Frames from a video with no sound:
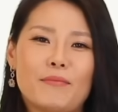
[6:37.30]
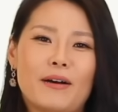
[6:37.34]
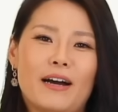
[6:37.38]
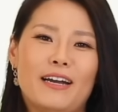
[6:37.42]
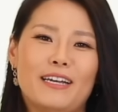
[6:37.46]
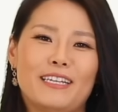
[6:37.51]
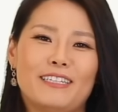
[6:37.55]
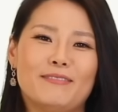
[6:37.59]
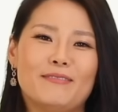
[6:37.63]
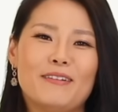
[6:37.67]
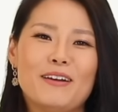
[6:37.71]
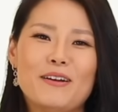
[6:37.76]

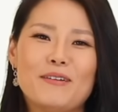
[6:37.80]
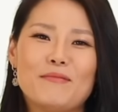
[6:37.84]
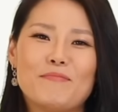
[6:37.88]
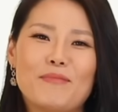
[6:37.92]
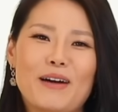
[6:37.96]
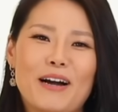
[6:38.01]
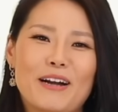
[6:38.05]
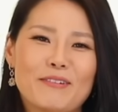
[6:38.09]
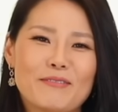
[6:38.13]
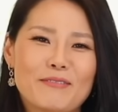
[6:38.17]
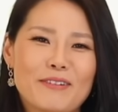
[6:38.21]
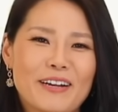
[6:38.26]
my
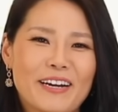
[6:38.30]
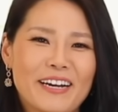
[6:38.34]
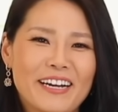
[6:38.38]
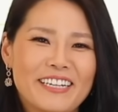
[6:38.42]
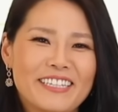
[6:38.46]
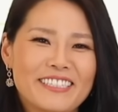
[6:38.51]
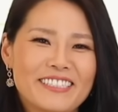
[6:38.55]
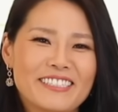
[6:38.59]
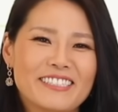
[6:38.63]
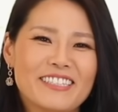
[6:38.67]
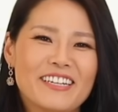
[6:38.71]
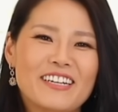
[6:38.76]

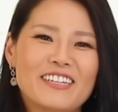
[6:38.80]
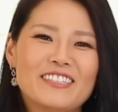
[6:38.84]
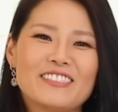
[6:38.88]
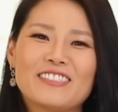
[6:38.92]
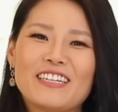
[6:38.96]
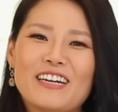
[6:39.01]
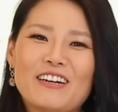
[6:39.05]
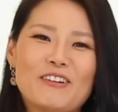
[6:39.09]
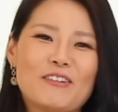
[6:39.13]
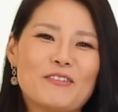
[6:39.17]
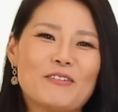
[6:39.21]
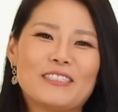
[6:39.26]
rice.
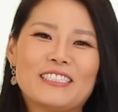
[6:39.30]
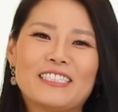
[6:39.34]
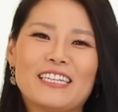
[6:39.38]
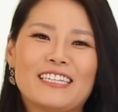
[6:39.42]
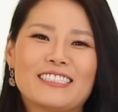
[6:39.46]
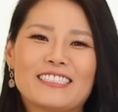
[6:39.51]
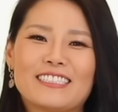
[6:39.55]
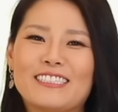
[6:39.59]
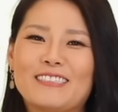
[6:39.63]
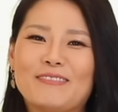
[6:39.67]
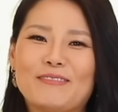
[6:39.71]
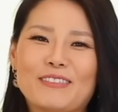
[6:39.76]
So I always
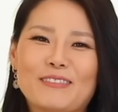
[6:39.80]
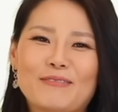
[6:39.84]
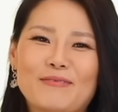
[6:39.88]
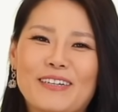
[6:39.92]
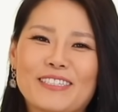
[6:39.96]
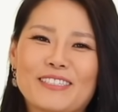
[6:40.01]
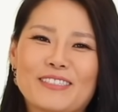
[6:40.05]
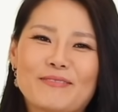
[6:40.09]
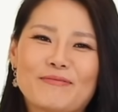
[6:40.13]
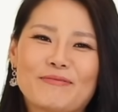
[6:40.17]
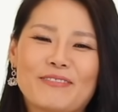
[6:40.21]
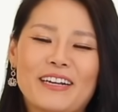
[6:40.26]
ask him to
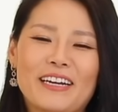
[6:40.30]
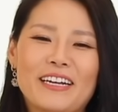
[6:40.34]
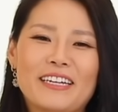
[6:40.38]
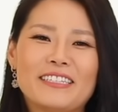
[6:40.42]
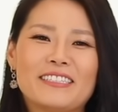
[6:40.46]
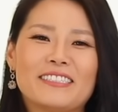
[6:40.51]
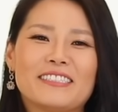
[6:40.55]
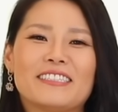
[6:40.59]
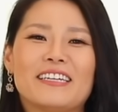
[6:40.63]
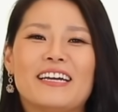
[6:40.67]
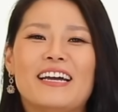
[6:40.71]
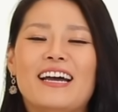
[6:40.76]
make some
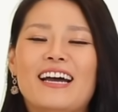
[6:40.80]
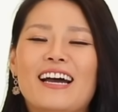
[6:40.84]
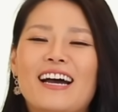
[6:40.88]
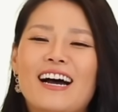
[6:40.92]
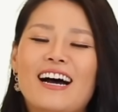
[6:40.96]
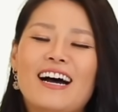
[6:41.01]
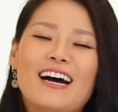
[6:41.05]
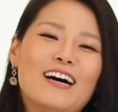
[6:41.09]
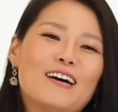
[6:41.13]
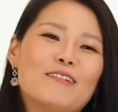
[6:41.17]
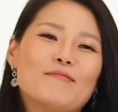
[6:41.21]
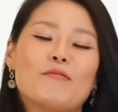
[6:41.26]
rice.
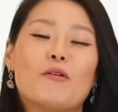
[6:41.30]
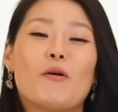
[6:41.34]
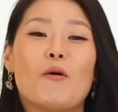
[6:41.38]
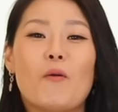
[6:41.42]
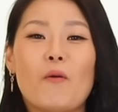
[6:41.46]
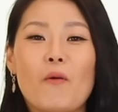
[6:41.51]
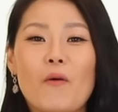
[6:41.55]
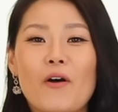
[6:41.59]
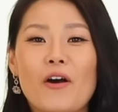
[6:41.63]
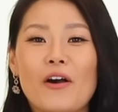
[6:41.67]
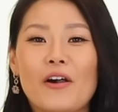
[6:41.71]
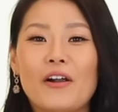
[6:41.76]

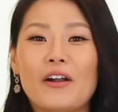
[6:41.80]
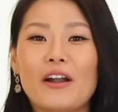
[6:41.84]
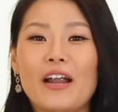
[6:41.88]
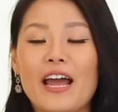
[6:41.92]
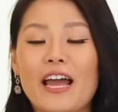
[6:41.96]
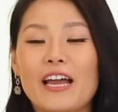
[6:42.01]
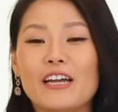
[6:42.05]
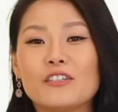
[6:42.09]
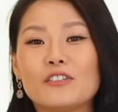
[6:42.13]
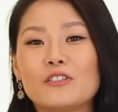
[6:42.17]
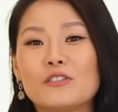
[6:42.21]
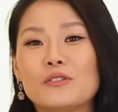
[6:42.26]
Or
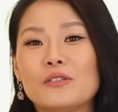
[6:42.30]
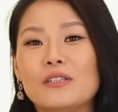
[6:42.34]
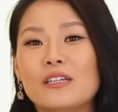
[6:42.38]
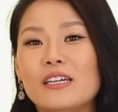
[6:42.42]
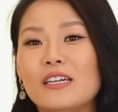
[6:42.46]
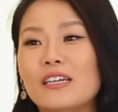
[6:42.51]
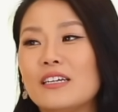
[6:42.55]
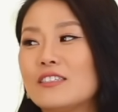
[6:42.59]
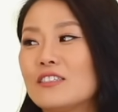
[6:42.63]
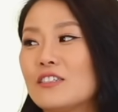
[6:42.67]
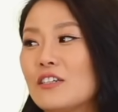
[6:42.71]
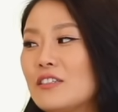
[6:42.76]

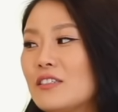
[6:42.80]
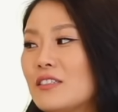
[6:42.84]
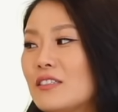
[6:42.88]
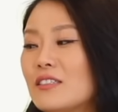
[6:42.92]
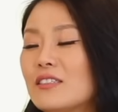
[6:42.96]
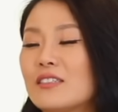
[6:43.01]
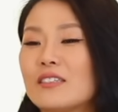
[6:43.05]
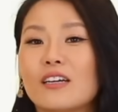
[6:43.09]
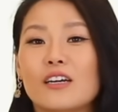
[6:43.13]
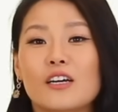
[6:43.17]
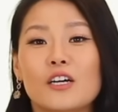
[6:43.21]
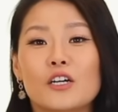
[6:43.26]
actually just
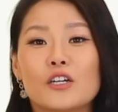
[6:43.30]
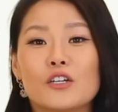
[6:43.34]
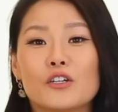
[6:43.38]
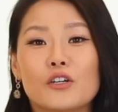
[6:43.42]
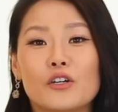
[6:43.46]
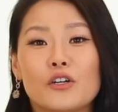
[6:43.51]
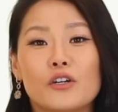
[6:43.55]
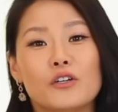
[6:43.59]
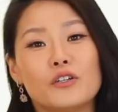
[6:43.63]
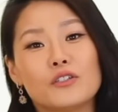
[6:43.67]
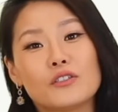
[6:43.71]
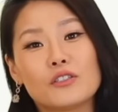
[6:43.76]

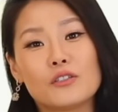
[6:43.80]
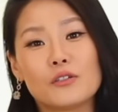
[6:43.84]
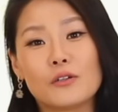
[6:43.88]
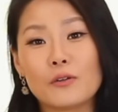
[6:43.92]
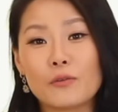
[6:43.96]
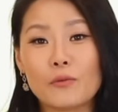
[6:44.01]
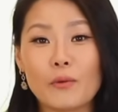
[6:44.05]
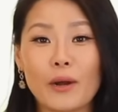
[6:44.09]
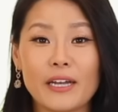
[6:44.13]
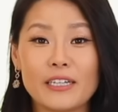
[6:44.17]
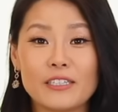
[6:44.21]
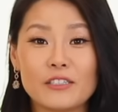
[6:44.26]
cooked
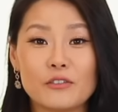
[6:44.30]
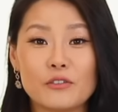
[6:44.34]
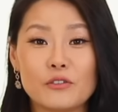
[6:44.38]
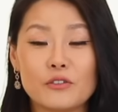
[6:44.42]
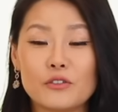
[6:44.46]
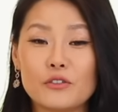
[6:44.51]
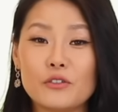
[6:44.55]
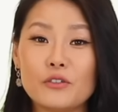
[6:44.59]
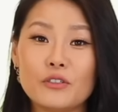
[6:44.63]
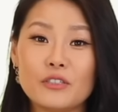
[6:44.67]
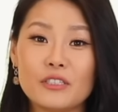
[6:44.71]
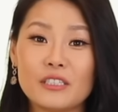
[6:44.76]
rice
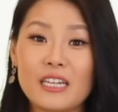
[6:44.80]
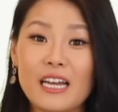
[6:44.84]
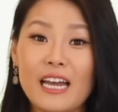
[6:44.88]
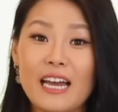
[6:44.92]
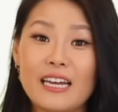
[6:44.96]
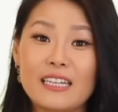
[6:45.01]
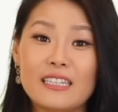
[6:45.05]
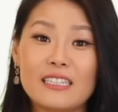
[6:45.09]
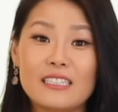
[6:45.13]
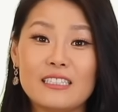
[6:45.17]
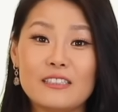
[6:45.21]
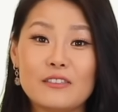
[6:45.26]
noodles,
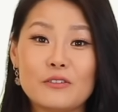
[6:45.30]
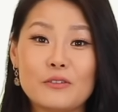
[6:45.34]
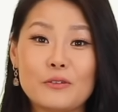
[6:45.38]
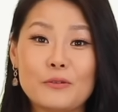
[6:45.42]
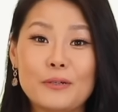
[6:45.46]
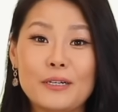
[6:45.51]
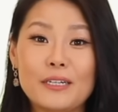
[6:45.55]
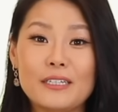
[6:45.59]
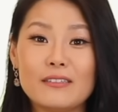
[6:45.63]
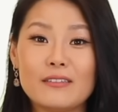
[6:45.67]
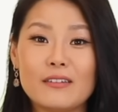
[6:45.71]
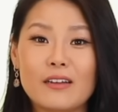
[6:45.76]
add into
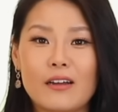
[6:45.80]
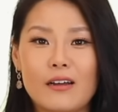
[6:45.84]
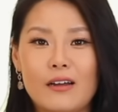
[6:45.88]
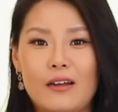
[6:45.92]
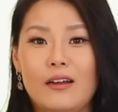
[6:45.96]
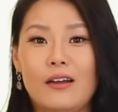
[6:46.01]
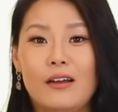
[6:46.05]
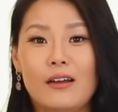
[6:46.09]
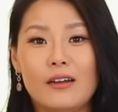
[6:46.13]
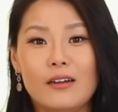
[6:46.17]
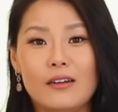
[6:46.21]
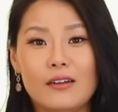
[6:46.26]
it.
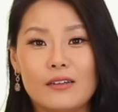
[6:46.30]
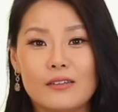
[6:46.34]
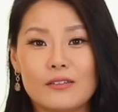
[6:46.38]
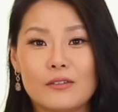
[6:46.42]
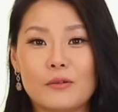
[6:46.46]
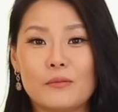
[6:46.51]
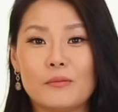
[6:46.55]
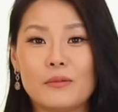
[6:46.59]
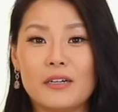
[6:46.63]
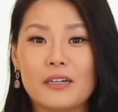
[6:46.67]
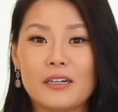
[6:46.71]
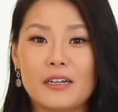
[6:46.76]

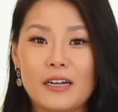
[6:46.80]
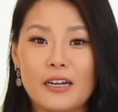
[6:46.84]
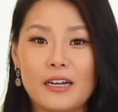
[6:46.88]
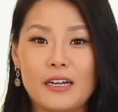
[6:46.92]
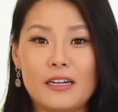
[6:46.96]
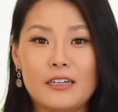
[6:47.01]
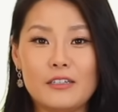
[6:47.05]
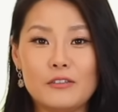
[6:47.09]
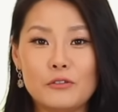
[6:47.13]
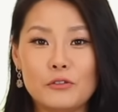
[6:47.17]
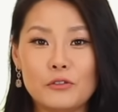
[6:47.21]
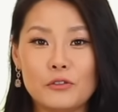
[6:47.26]
Tom Kha
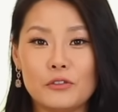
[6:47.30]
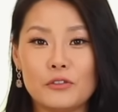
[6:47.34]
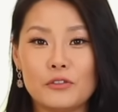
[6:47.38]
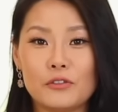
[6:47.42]
Gai noodle